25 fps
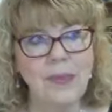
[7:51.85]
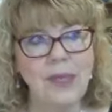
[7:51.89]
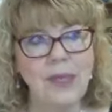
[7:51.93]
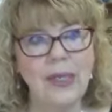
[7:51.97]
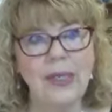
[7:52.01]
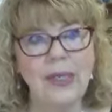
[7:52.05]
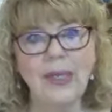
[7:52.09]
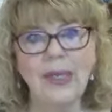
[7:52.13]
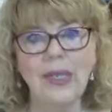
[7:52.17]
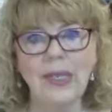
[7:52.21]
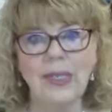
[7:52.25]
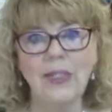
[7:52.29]

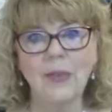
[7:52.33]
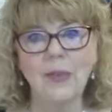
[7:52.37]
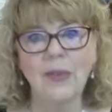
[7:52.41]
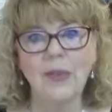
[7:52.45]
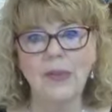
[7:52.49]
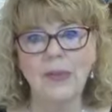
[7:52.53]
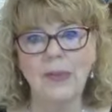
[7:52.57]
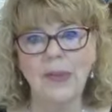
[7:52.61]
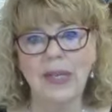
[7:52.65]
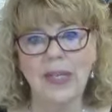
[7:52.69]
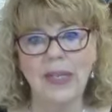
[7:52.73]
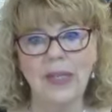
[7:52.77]
connect
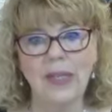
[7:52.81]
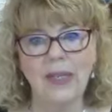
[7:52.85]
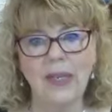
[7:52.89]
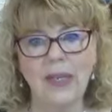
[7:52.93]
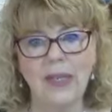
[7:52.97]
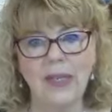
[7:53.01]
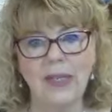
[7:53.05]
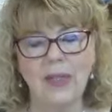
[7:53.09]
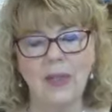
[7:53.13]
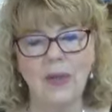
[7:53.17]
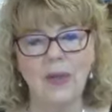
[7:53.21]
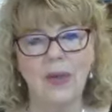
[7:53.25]
with me,
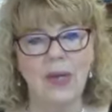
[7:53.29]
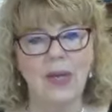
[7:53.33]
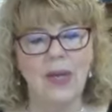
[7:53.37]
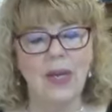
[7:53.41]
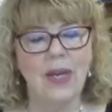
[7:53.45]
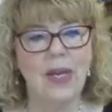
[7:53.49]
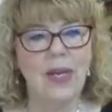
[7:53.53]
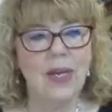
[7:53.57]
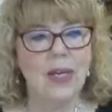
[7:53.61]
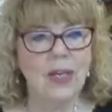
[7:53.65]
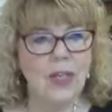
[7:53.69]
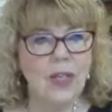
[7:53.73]
I
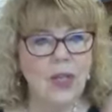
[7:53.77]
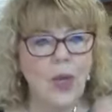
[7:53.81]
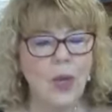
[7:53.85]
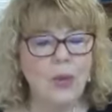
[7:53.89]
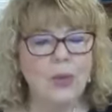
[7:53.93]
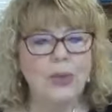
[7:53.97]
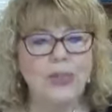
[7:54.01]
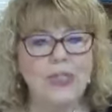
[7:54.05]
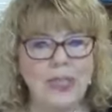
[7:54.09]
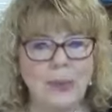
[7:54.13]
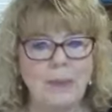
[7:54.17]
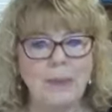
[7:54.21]
go
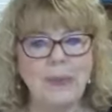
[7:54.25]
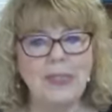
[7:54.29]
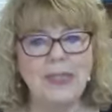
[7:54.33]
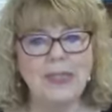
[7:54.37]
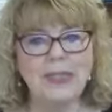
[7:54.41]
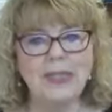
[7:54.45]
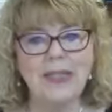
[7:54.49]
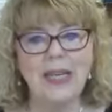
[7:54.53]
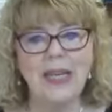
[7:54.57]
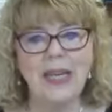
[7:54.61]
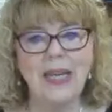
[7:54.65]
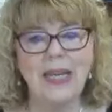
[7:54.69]
deep
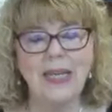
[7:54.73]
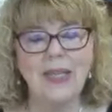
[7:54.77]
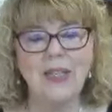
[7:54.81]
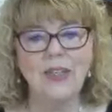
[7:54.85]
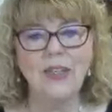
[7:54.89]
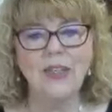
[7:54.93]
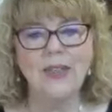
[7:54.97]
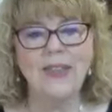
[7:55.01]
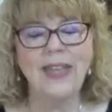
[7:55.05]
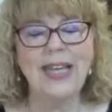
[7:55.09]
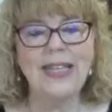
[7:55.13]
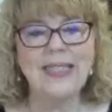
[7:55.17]
inside
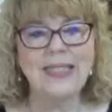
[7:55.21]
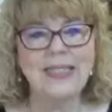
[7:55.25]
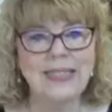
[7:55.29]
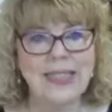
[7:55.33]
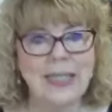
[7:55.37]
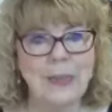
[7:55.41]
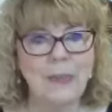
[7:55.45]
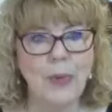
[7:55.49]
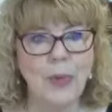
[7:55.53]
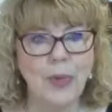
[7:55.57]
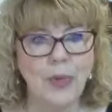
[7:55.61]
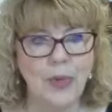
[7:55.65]
to that
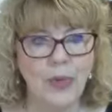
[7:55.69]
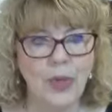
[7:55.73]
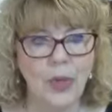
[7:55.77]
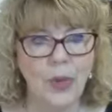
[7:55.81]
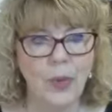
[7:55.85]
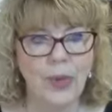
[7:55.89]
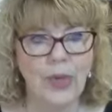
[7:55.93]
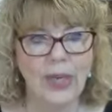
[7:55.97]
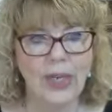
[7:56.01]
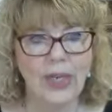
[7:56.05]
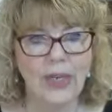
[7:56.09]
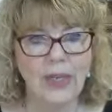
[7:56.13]
deeper
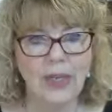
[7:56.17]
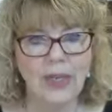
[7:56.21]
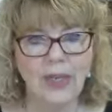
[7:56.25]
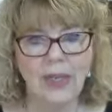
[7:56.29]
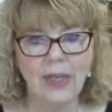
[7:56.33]
knowing,